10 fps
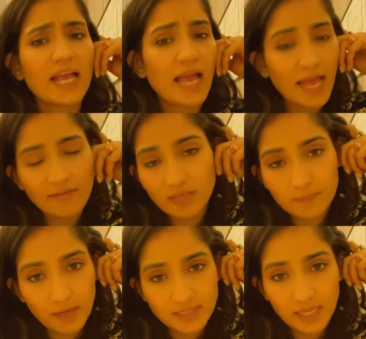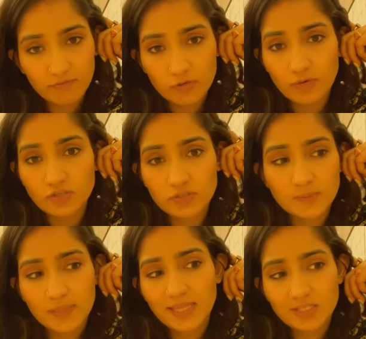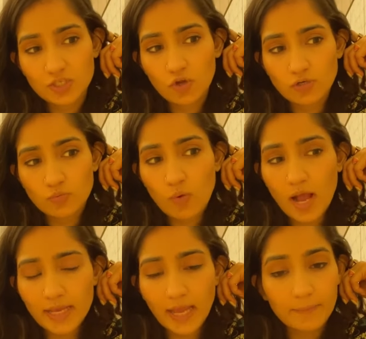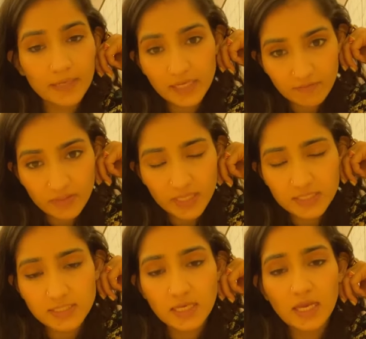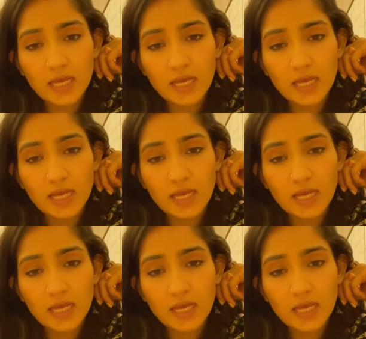I have done past life regressions, but that's not why I believe in this.